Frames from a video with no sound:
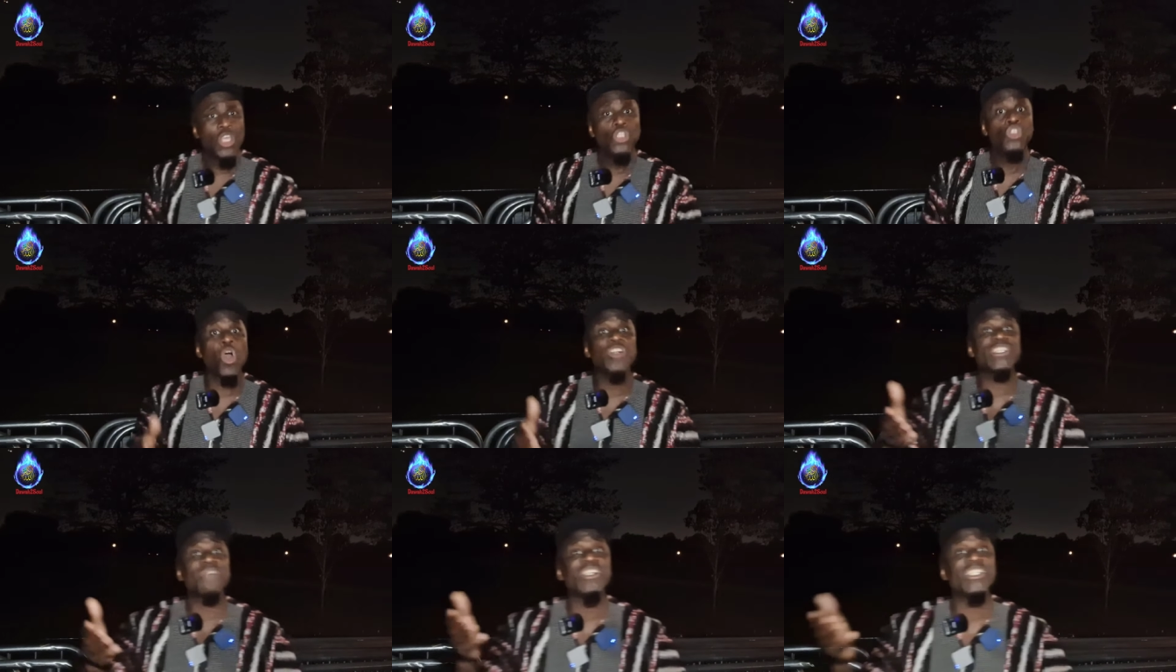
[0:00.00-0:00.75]
John
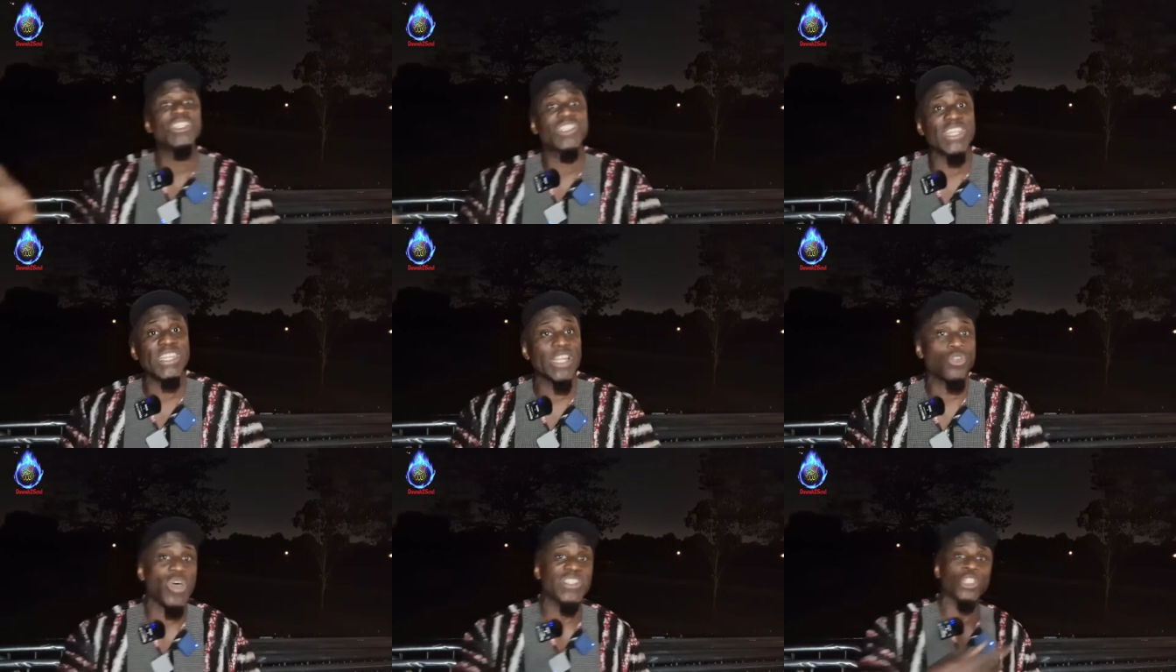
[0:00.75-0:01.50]
seventeen three.
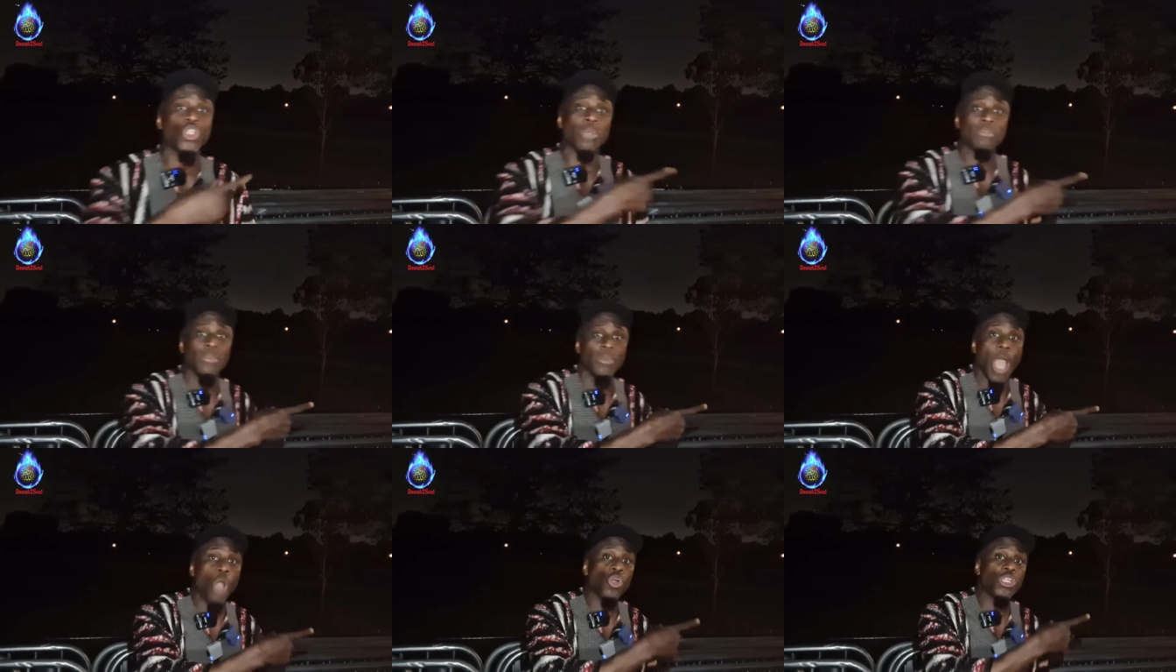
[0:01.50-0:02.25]
That's what I said to him.
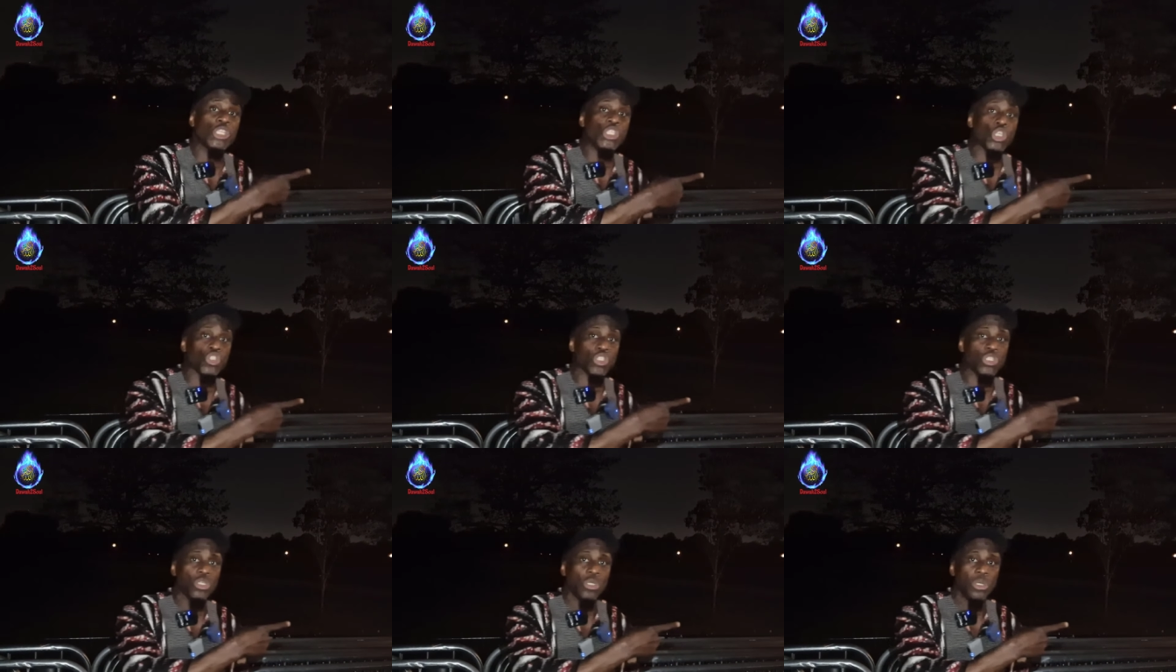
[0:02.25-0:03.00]
According to
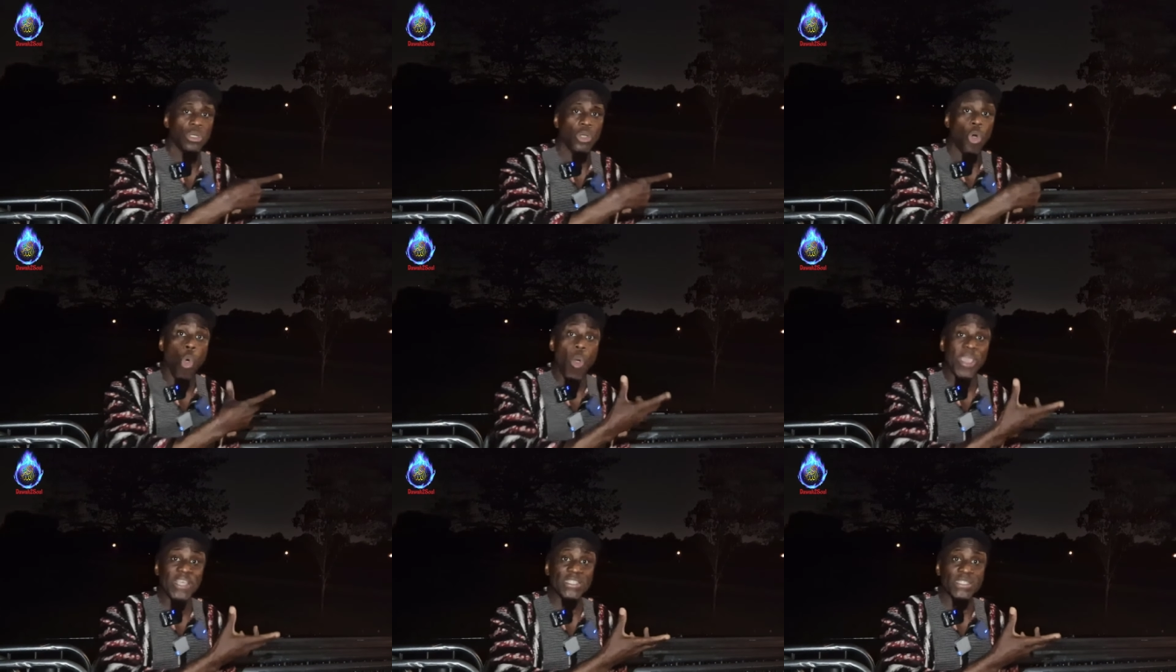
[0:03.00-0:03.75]
Jesus, who
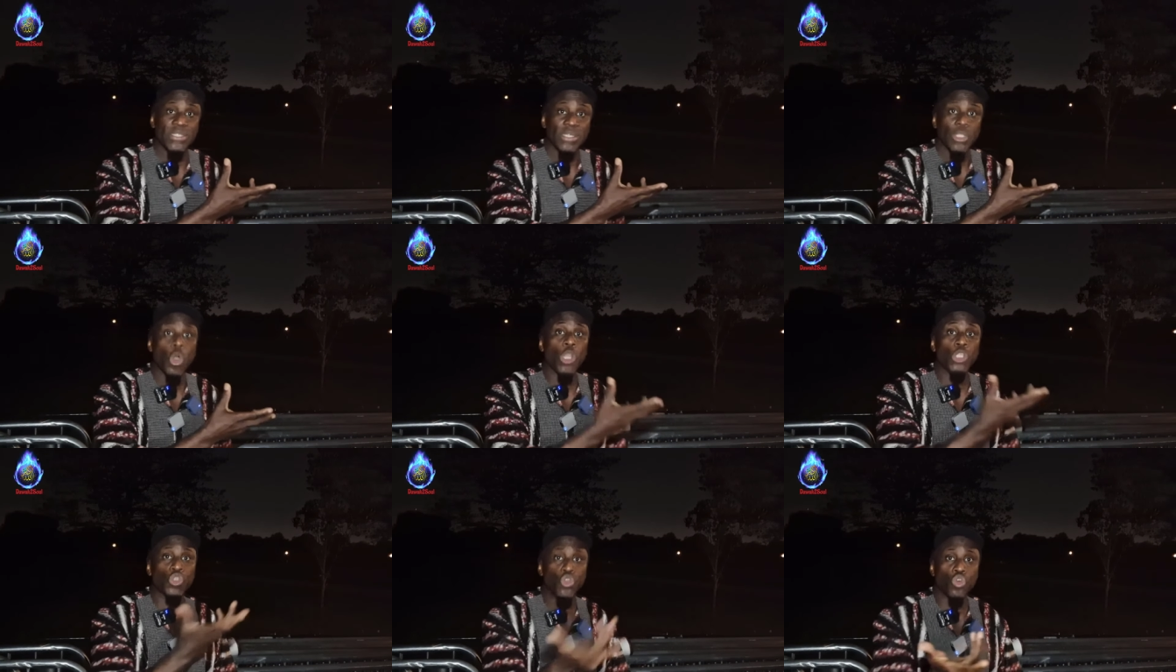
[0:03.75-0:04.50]
is the only
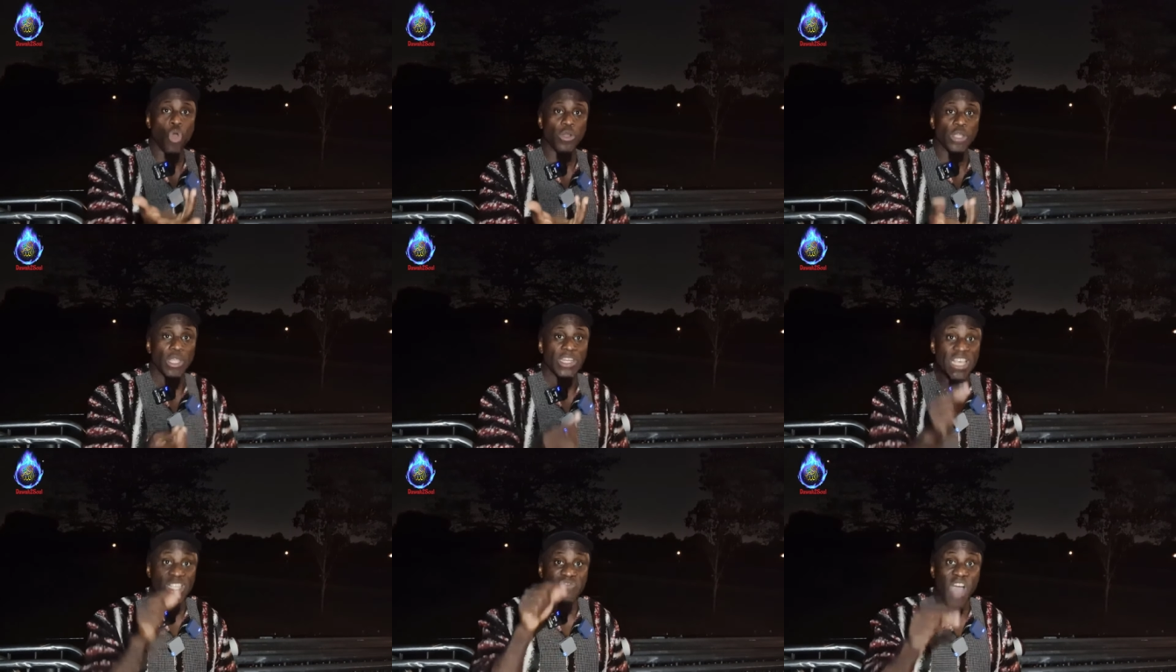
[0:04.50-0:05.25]
true God?
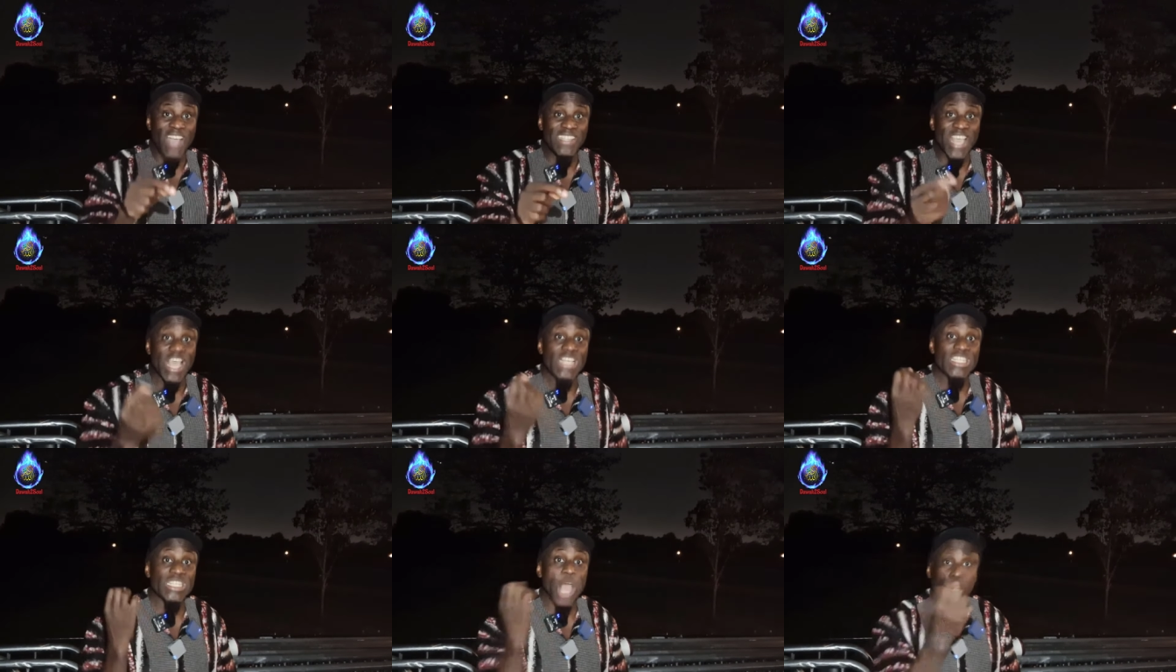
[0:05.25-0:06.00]
These verses there
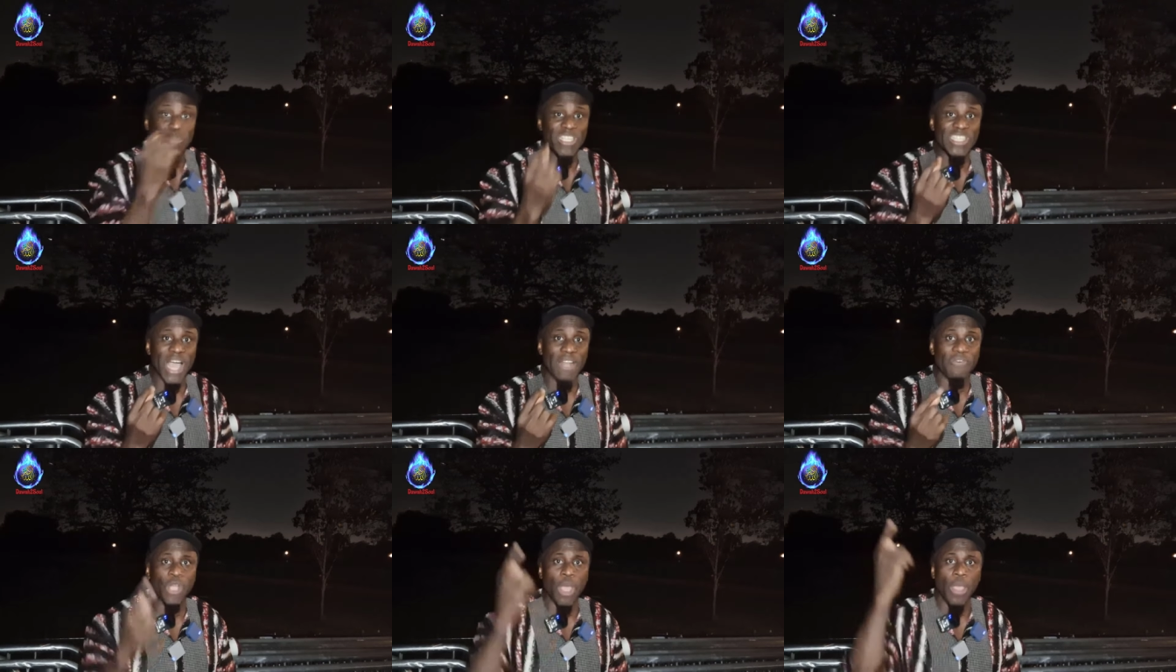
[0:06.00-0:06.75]
scut me aside
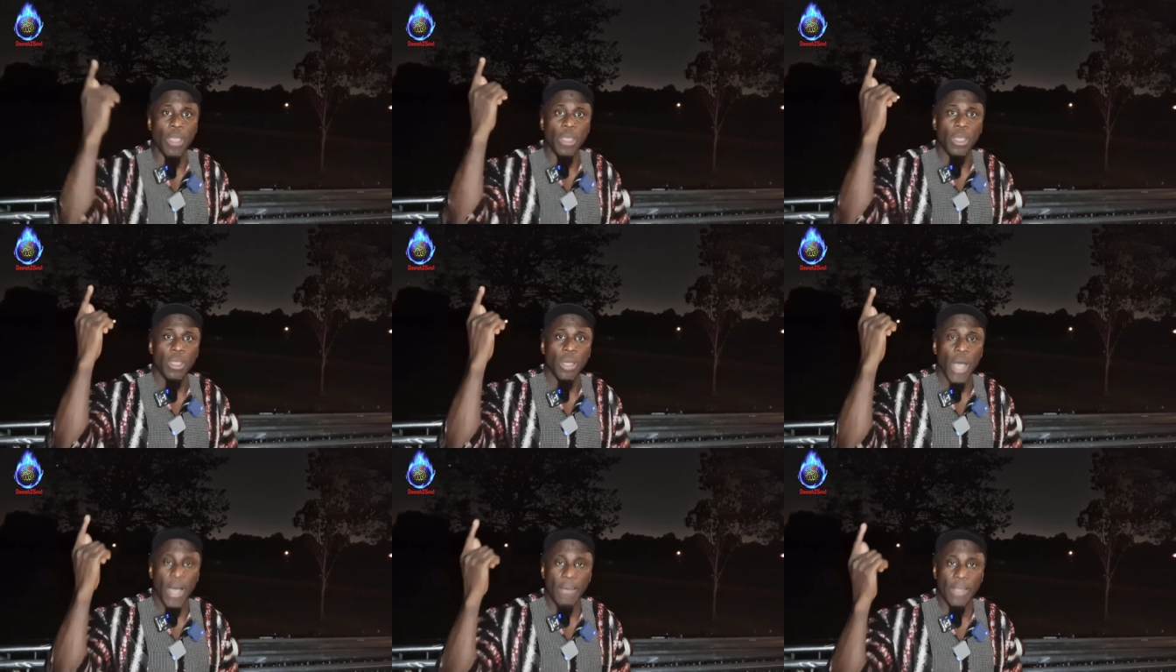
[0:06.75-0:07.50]
for the
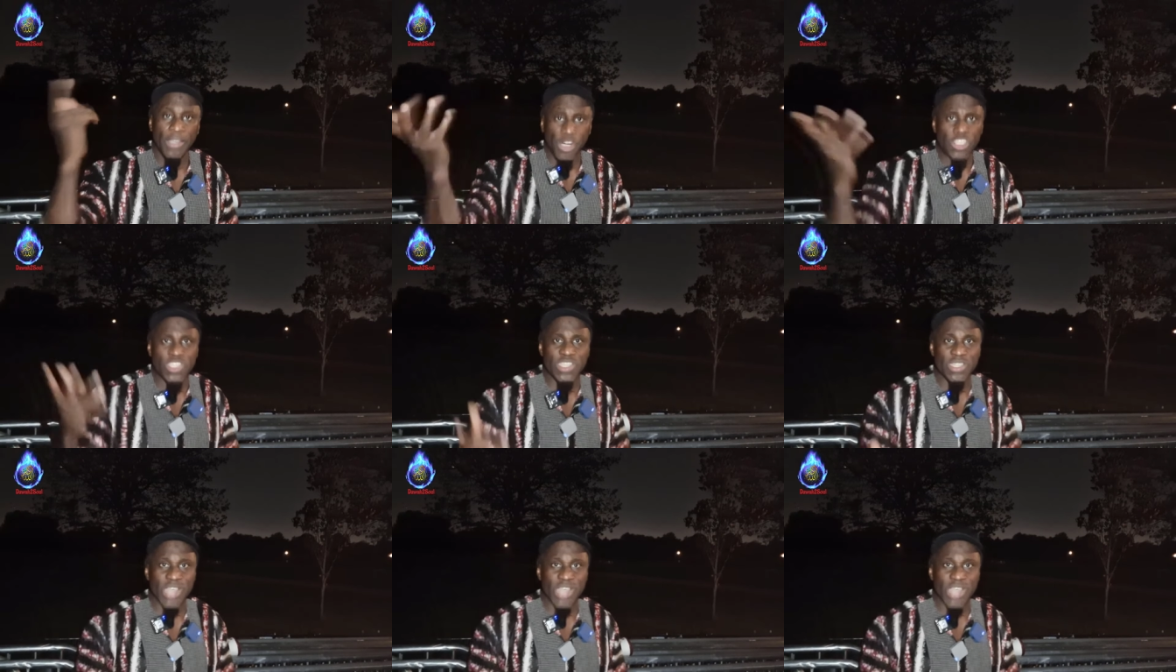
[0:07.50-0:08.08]
uh, the Christians.